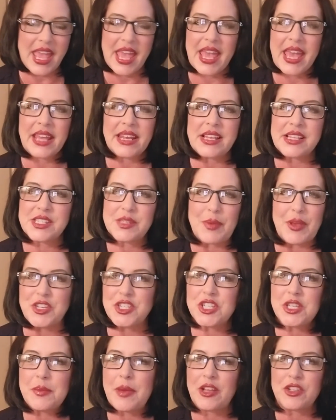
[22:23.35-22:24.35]
and
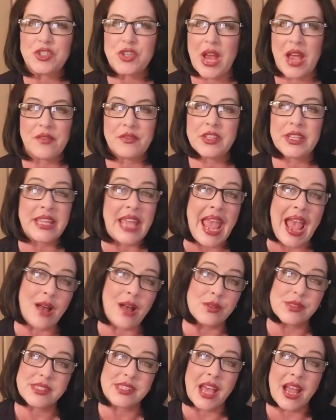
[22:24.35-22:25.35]
especially about traveling
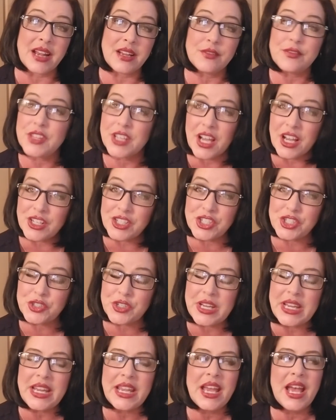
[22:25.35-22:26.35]
outside of the
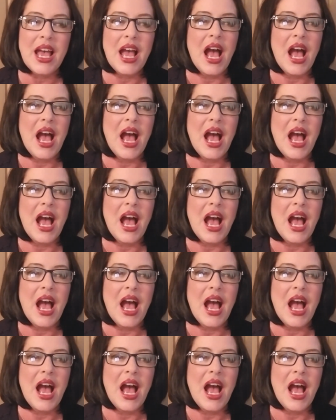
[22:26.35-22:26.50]
country.